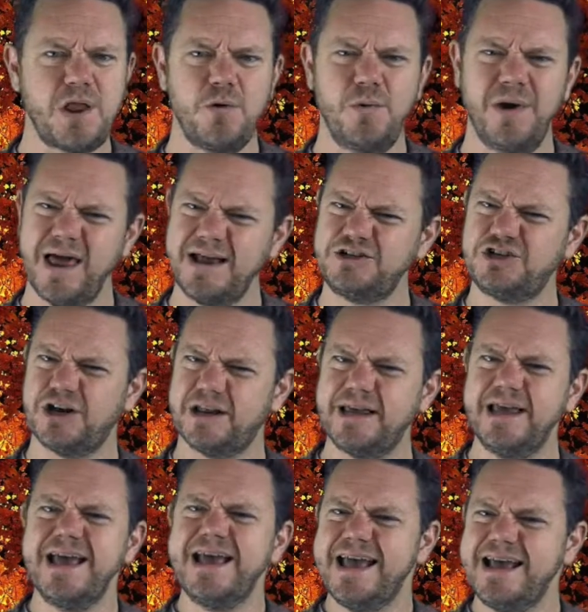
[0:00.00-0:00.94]
Well,
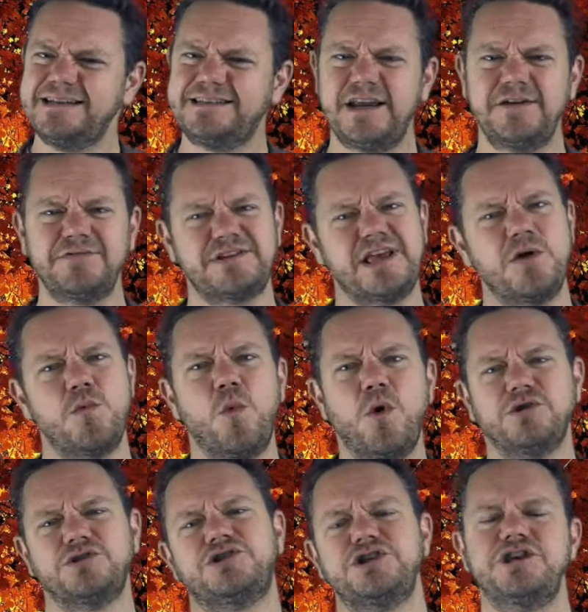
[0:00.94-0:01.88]
actually, instead of saying,
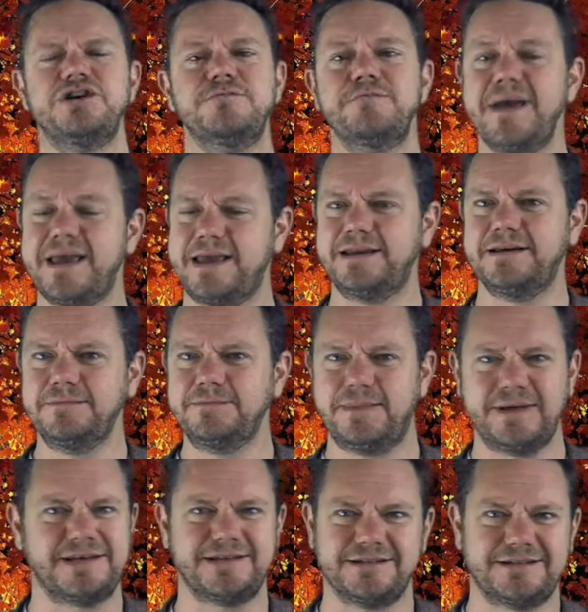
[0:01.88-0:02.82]
what do you mean?
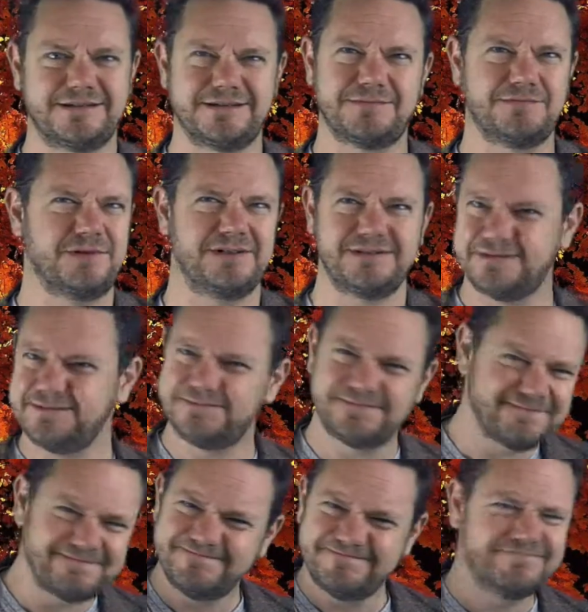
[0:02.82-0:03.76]
Because, well,
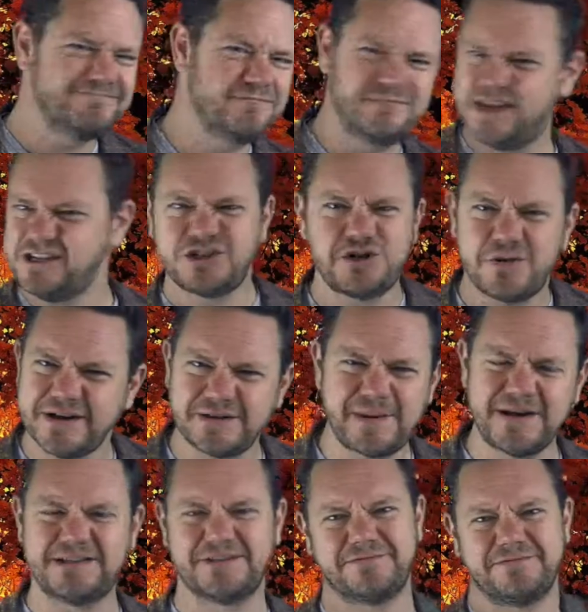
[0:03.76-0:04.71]
it's too
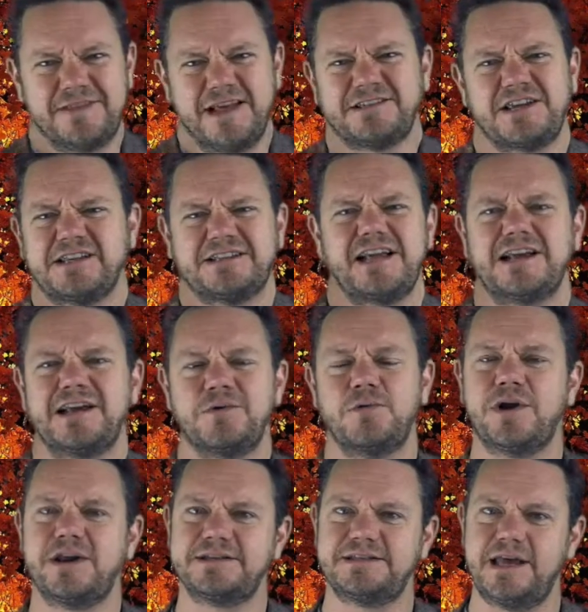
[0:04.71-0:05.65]
expensive. That's exactly
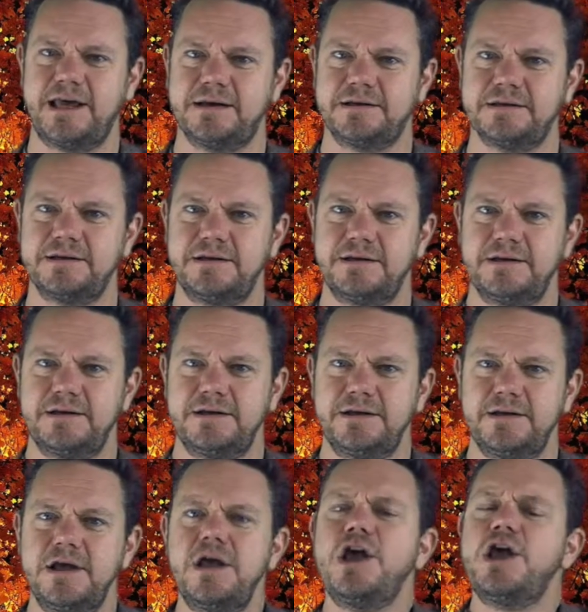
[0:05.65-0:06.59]
what I said.
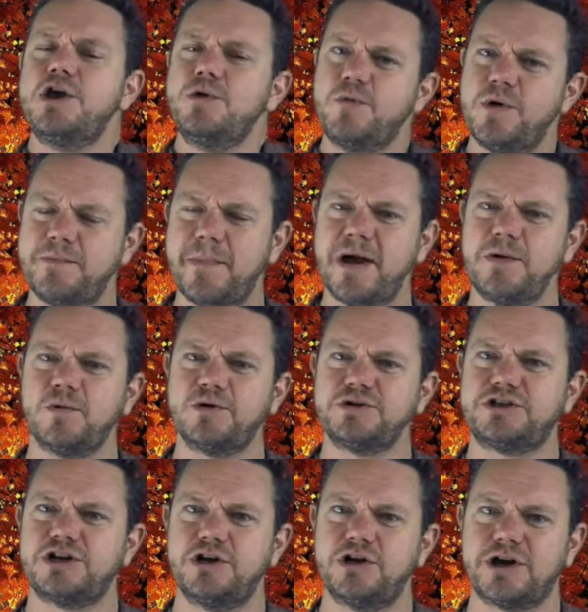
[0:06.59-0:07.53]
We might
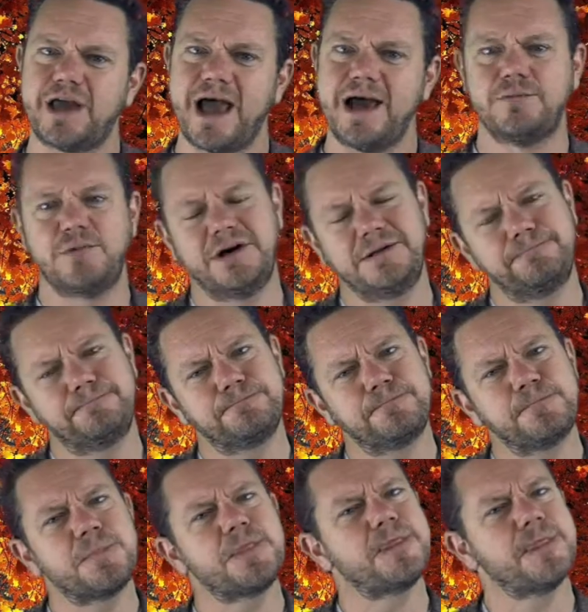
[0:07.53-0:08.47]
want to look at, well,
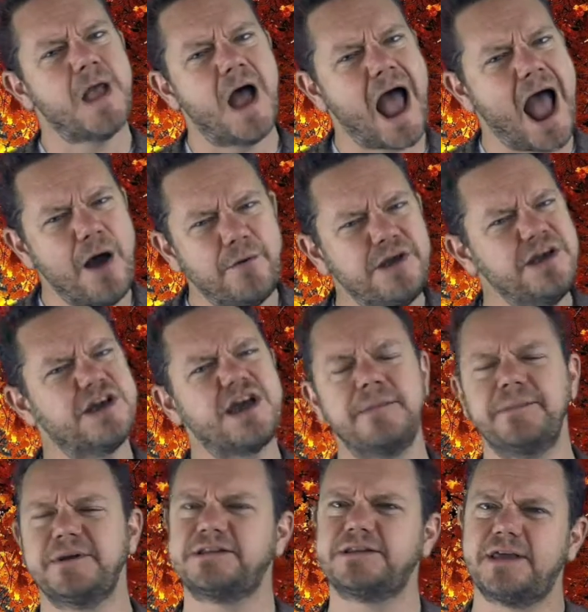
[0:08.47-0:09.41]
how are you
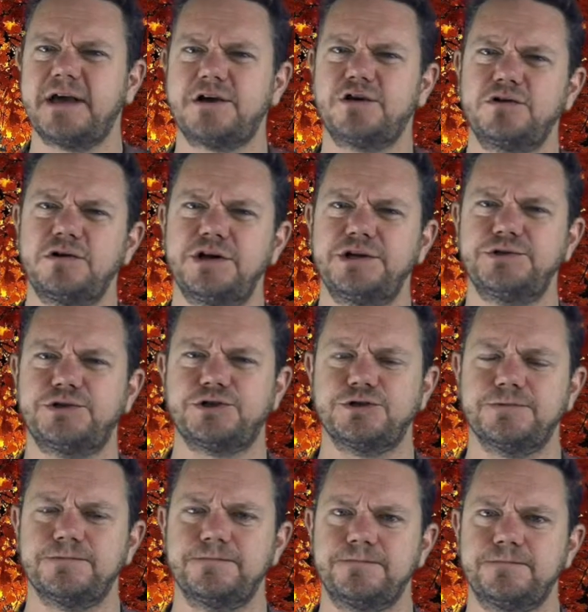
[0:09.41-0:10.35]
coming to that conclusion?